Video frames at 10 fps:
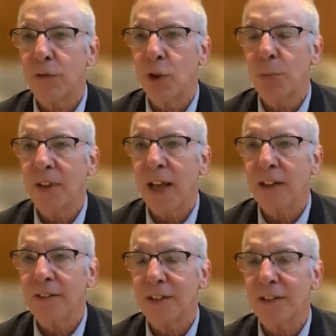room to
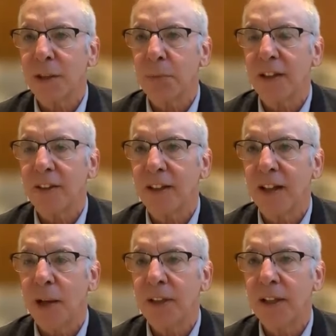actually stimulate the
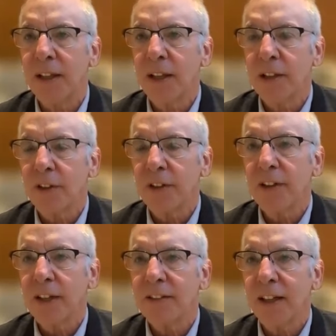economy during the
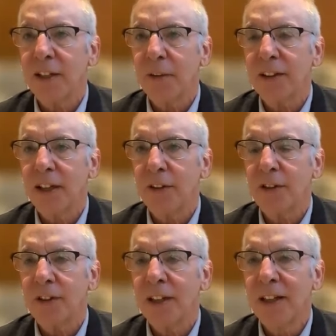next economic
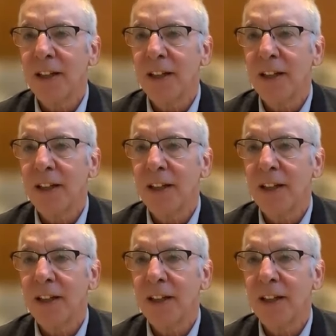downturn.